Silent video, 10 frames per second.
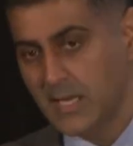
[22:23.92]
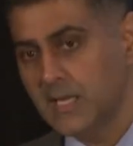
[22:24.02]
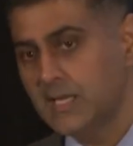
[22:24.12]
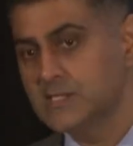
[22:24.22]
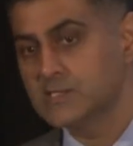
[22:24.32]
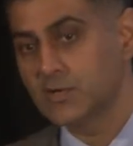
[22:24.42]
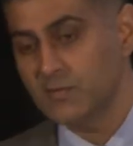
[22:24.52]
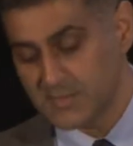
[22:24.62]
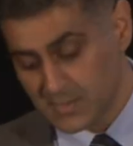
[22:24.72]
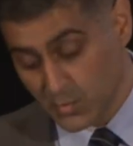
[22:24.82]
He
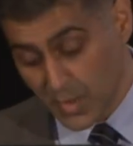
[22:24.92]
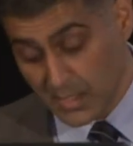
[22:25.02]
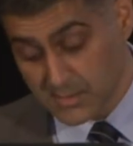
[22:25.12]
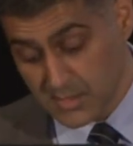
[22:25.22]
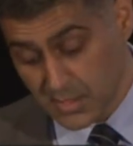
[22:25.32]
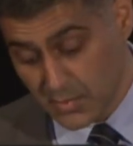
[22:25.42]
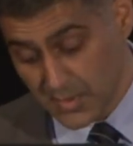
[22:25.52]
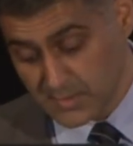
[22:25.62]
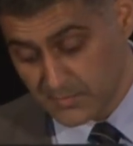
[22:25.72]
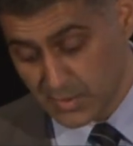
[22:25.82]
serves as well as the UN
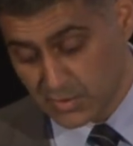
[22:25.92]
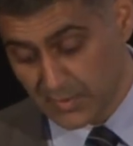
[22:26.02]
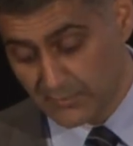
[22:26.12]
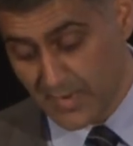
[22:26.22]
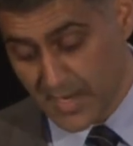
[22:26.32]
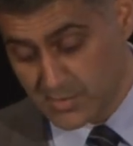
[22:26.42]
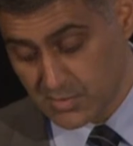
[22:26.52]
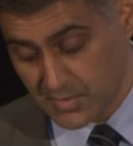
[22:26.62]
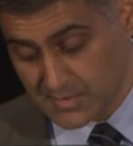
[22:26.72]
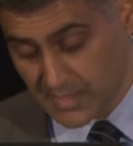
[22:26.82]
Special Advisor to
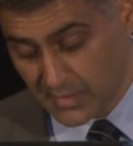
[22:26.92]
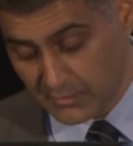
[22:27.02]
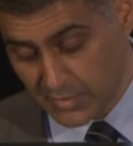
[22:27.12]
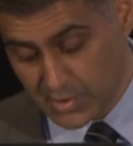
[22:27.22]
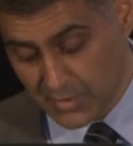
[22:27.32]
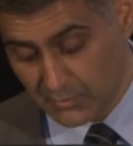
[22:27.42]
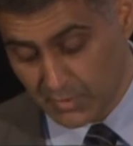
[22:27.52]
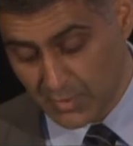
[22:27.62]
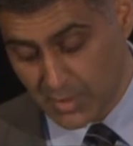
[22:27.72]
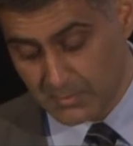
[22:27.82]
the Secretary General on
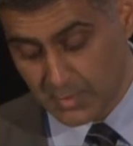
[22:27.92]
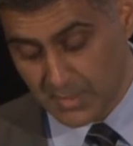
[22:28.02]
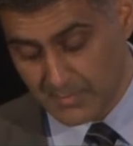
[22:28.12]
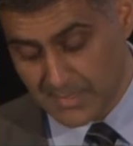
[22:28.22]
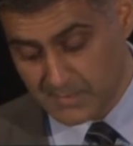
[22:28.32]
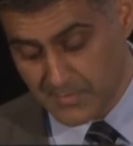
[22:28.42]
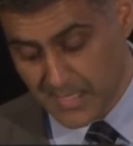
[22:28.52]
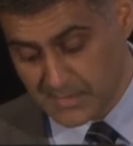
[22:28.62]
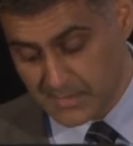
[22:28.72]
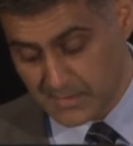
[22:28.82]
Community-Based
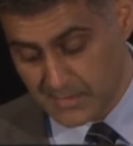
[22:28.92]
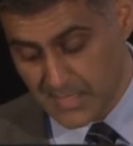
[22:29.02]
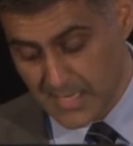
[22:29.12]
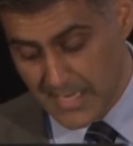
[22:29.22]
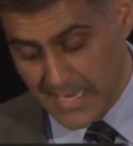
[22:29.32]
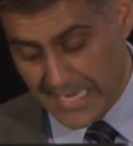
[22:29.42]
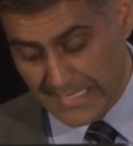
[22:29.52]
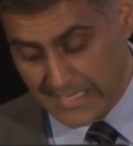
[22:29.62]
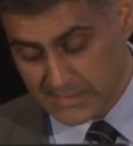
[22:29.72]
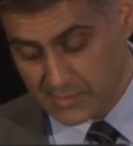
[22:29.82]
Medicine and
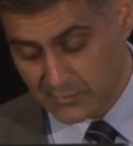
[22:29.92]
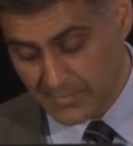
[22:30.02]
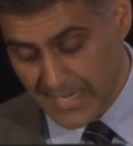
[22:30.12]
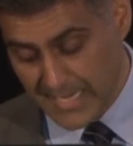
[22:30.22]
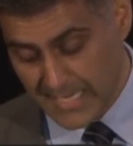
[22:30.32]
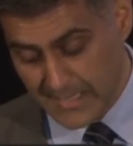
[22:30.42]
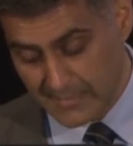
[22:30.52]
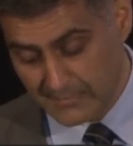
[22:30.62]
Lessons from Haiti.